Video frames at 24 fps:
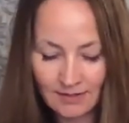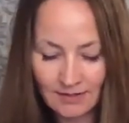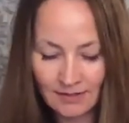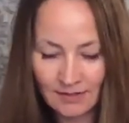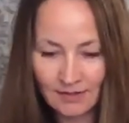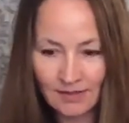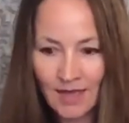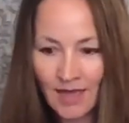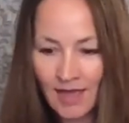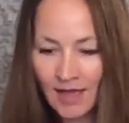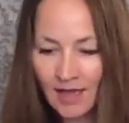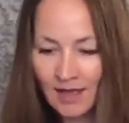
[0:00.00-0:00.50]

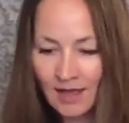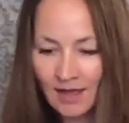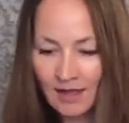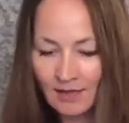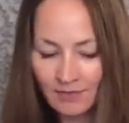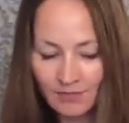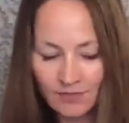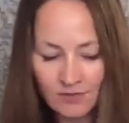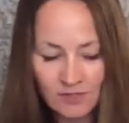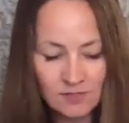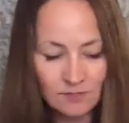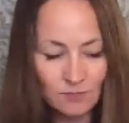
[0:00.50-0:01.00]
Yeah,
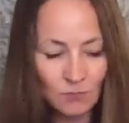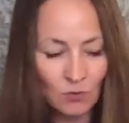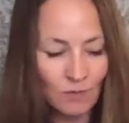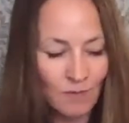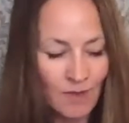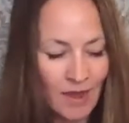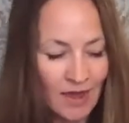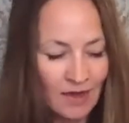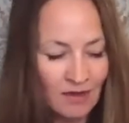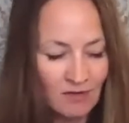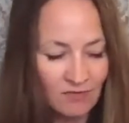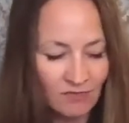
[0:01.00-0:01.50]
there's more
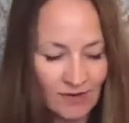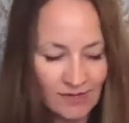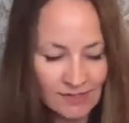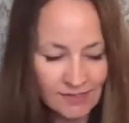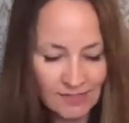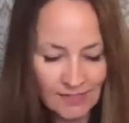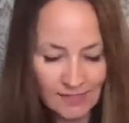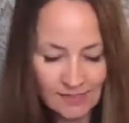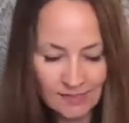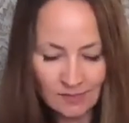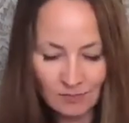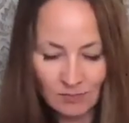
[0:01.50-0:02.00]

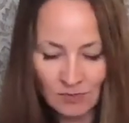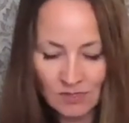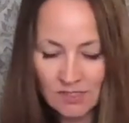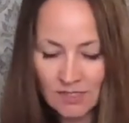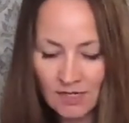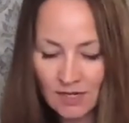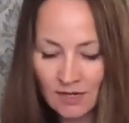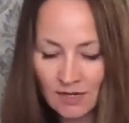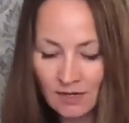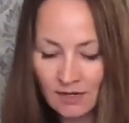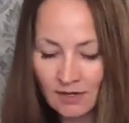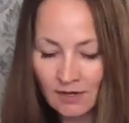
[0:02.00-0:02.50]
manifesting to be
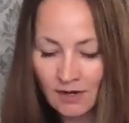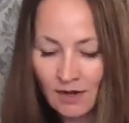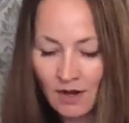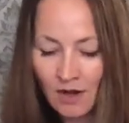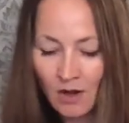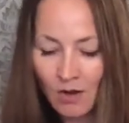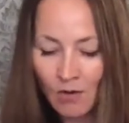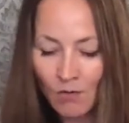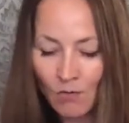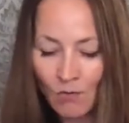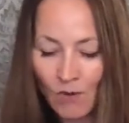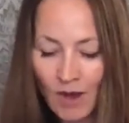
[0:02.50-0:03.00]
done.
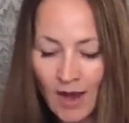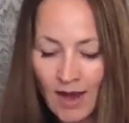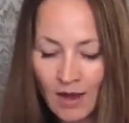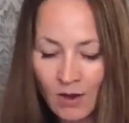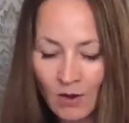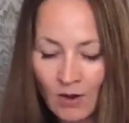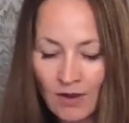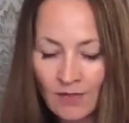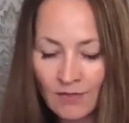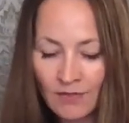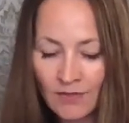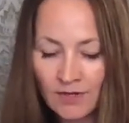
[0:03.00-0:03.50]
Wow.
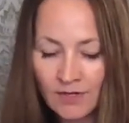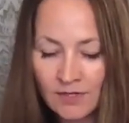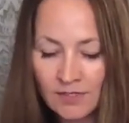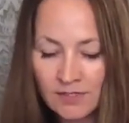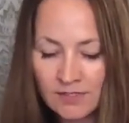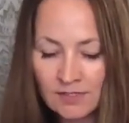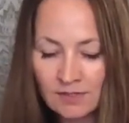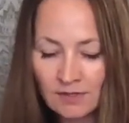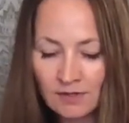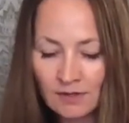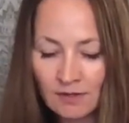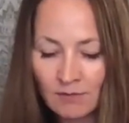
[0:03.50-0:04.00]
And there's
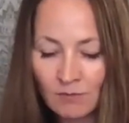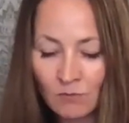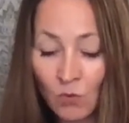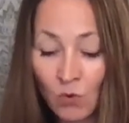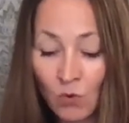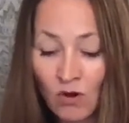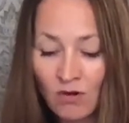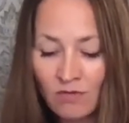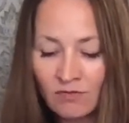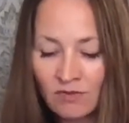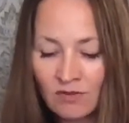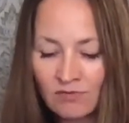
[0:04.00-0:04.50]

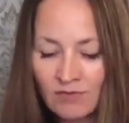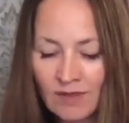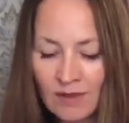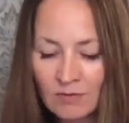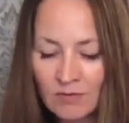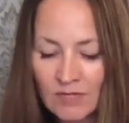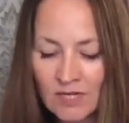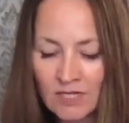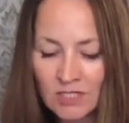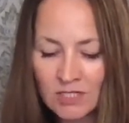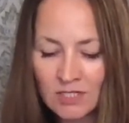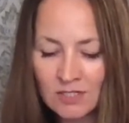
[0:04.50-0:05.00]
more of a
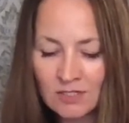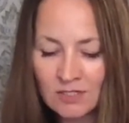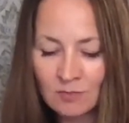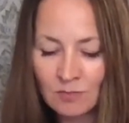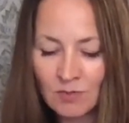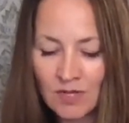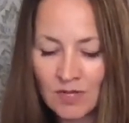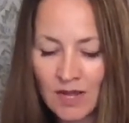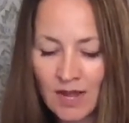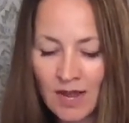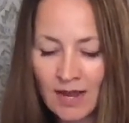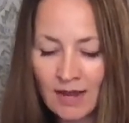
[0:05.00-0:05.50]
foundation to
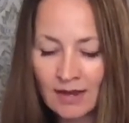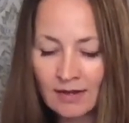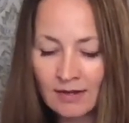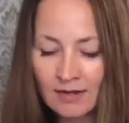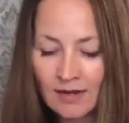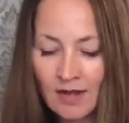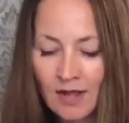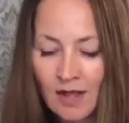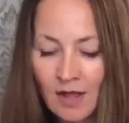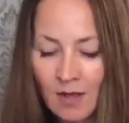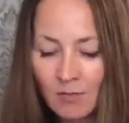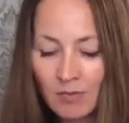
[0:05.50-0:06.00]
be had,
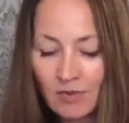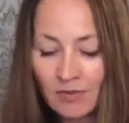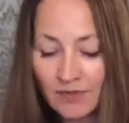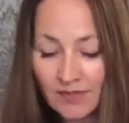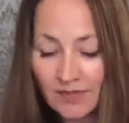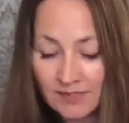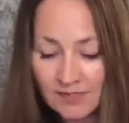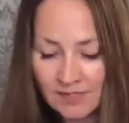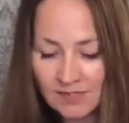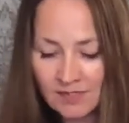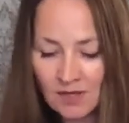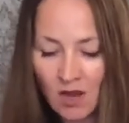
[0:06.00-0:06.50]
but
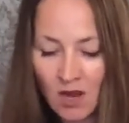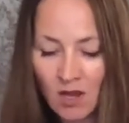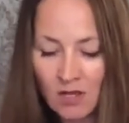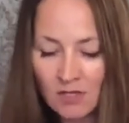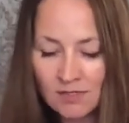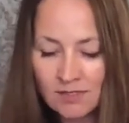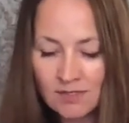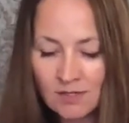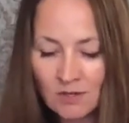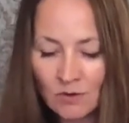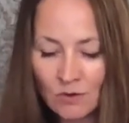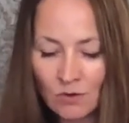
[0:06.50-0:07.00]
this is
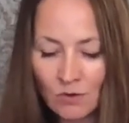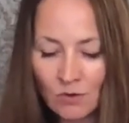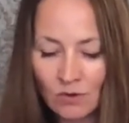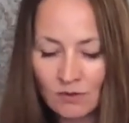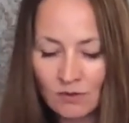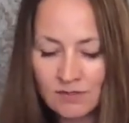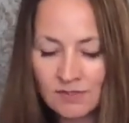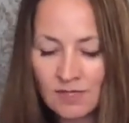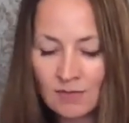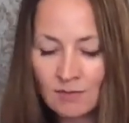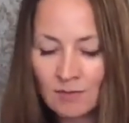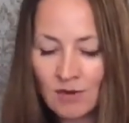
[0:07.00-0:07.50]
also
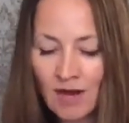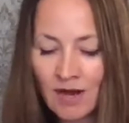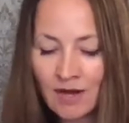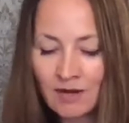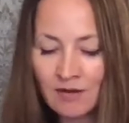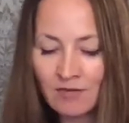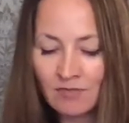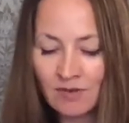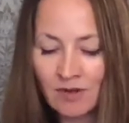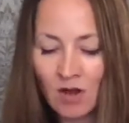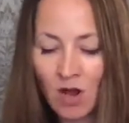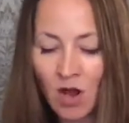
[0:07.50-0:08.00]
some kind
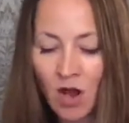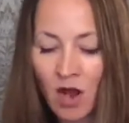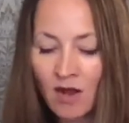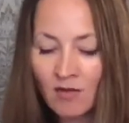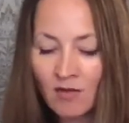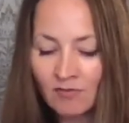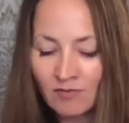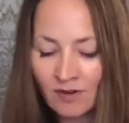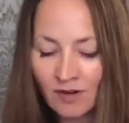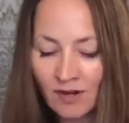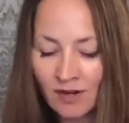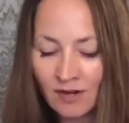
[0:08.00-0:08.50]
of an
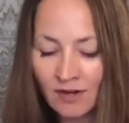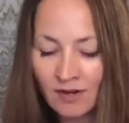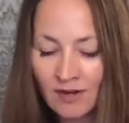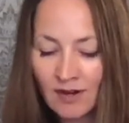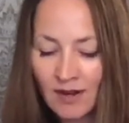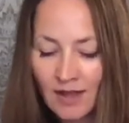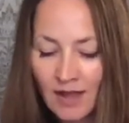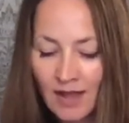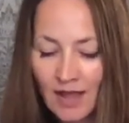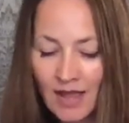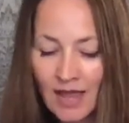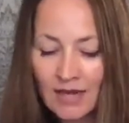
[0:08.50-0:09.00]
offer,
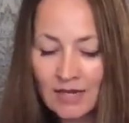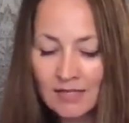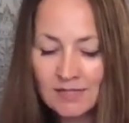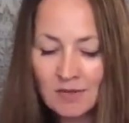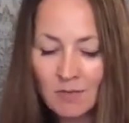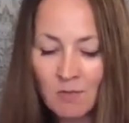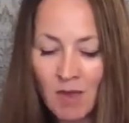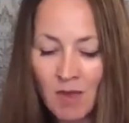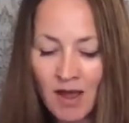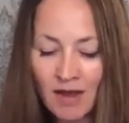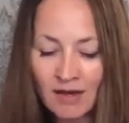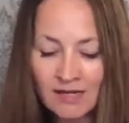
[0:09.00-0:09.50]
and it's a
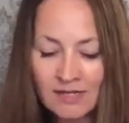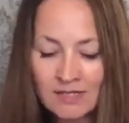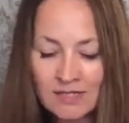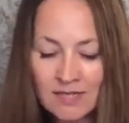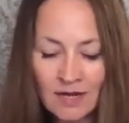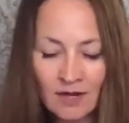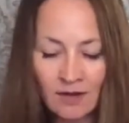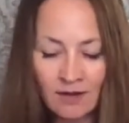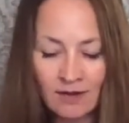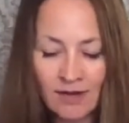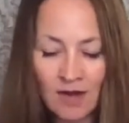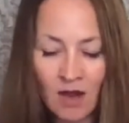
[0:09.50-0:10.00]

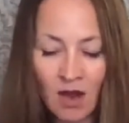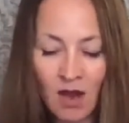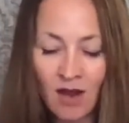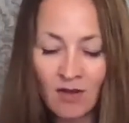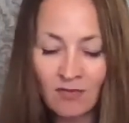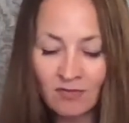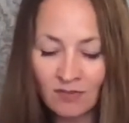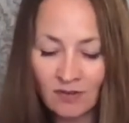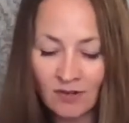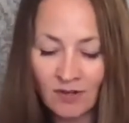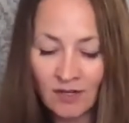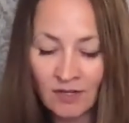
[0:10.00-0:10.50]
monetary
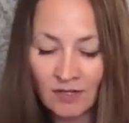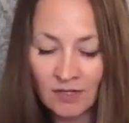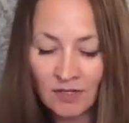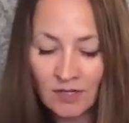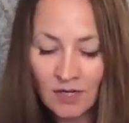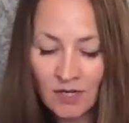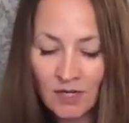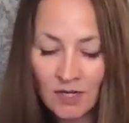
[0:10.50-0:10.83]
offer.